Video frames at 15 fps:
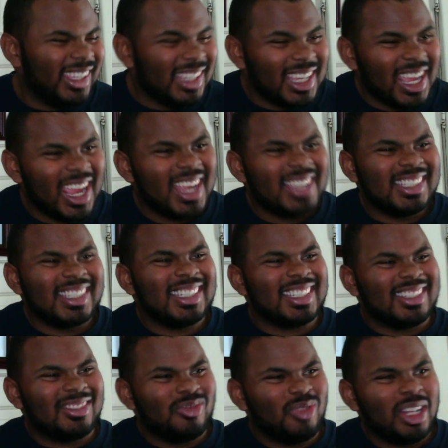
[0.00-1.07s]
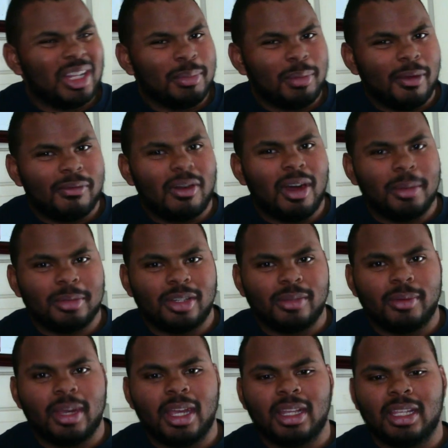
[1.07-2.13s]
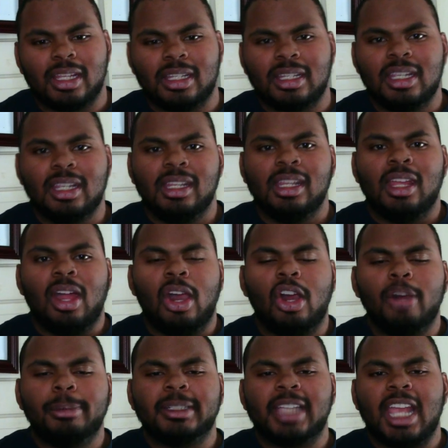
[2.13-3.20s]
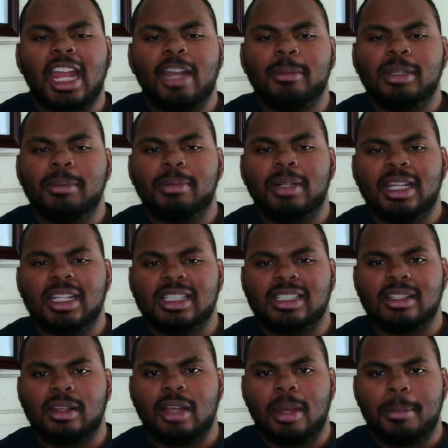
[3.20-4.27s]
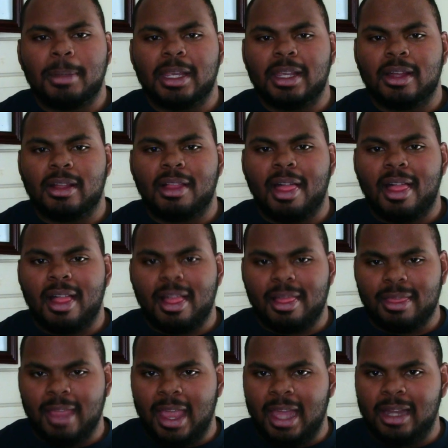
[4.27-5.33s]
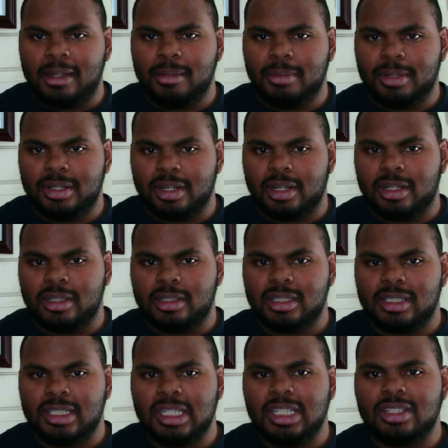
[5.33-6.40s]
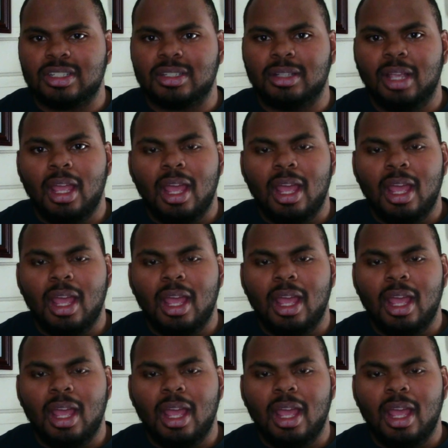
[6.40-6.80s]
Hasn't really performed too well, and Hope Academy plans to appeal that particular decision.